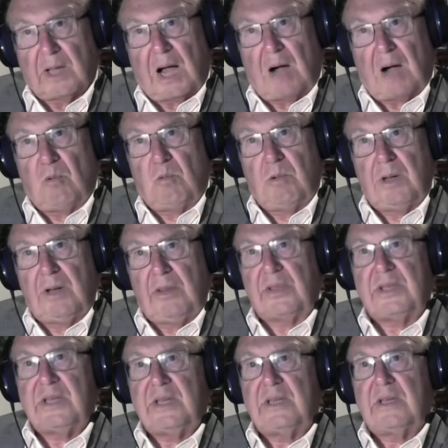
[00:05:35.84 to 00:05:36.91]
how will
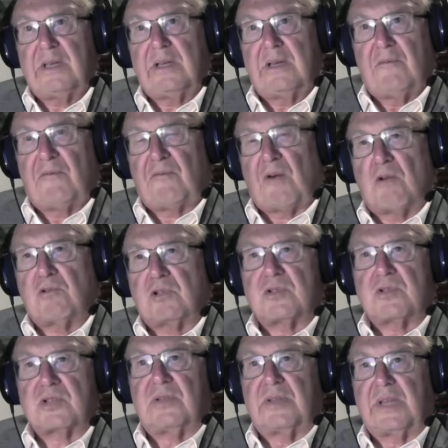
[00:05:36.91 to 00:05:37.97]
the
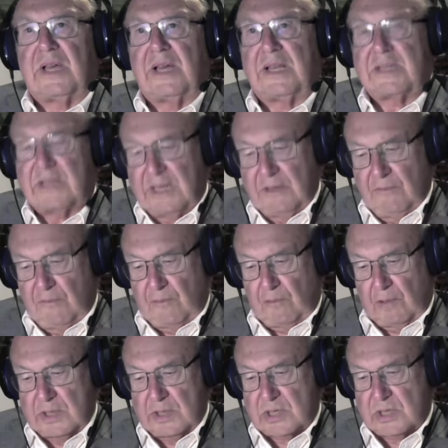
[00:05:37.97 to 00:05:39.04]
focus on that
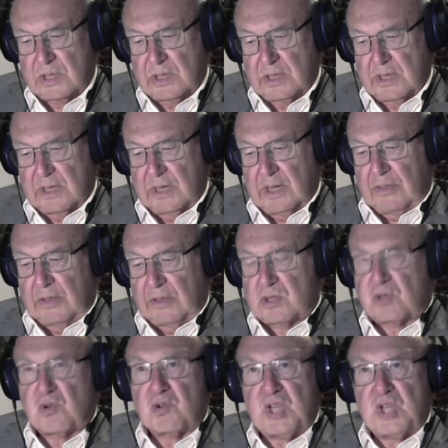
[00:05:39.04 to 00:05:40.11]
influence the
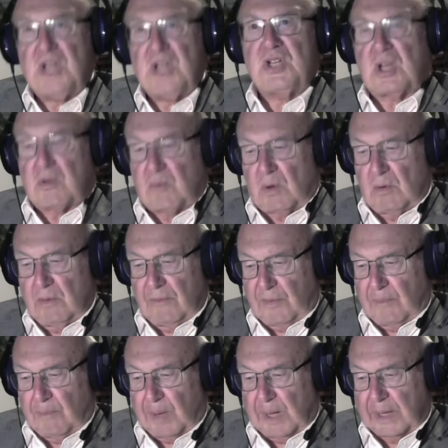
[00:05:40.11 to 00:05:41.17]
strategic role of
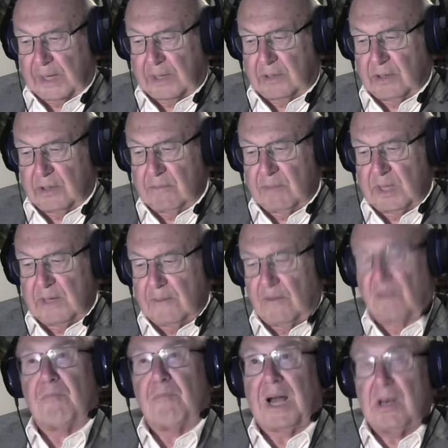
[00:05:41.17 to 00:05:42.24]
the bioeconomy,
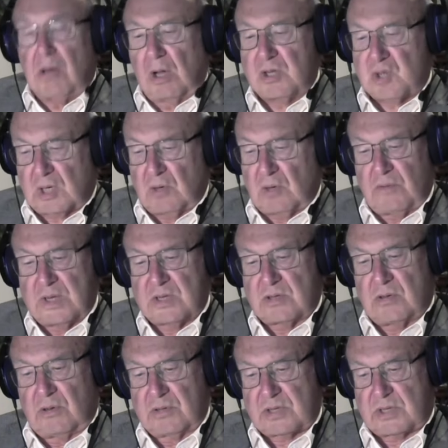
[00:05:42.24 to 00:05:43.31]
of biological
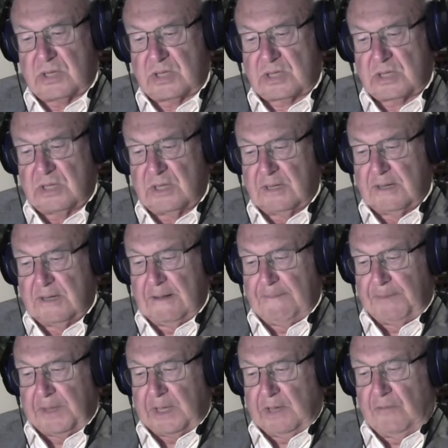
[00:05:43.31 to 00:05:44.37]
resources,
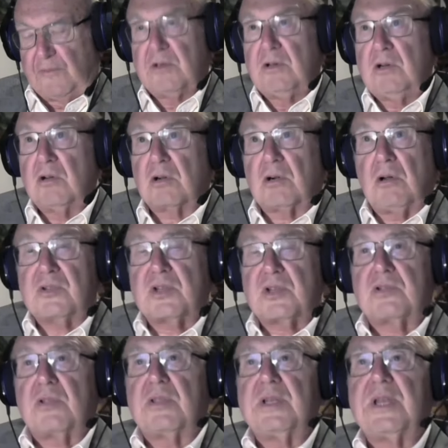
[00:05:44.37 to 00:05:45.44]
if you look
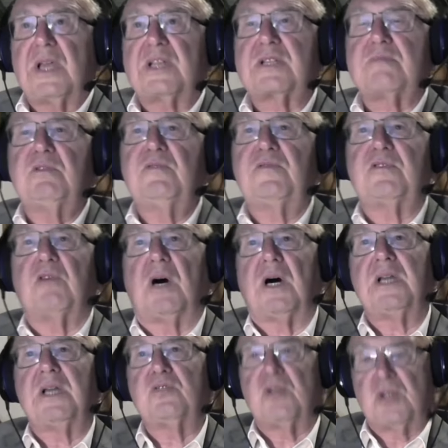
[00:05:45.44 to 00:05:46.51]
also to the next move to
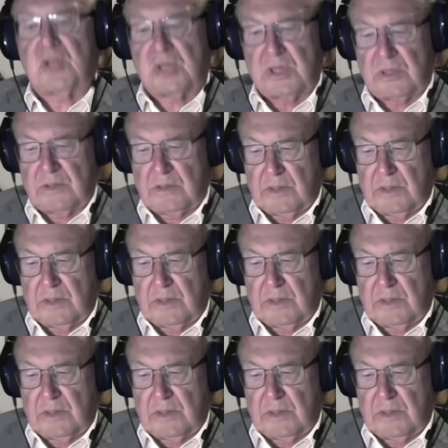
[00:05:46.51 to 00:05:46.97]
hydrogen?